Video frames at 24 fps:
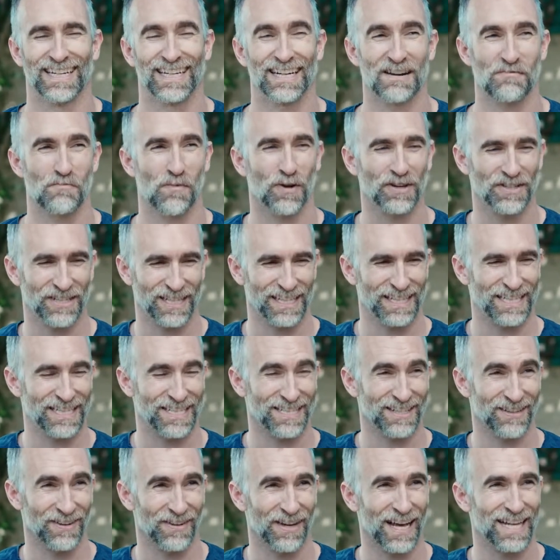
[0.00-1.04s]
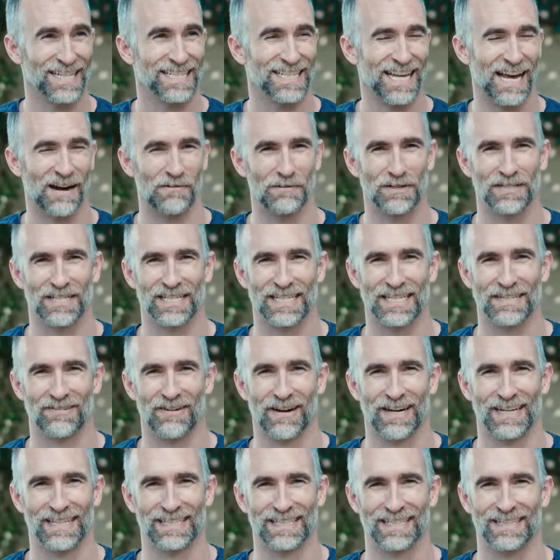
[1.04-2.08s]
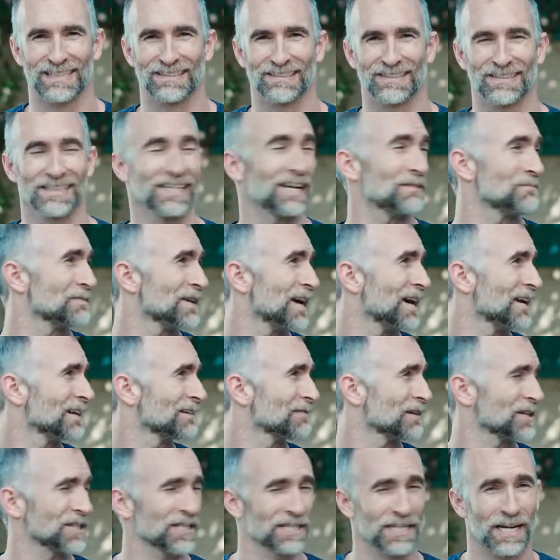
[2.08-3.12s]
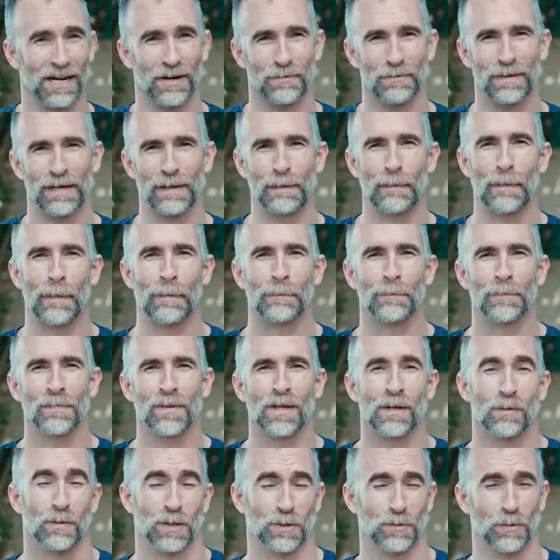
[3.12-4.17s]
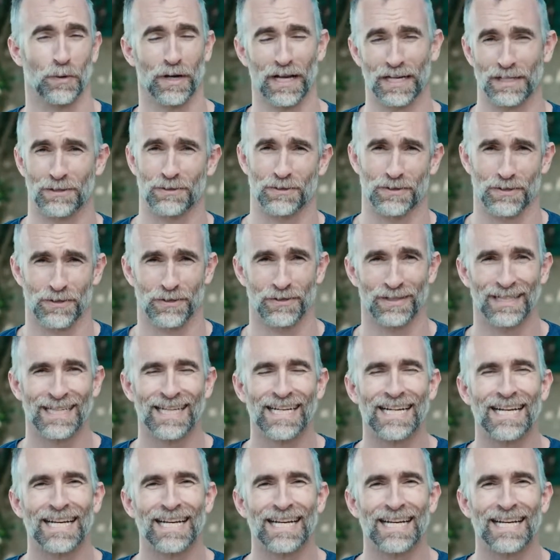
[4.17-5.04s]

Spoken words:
I'm watching this light stand which is threatening to come down, crashing down on me, which we'll get to soon.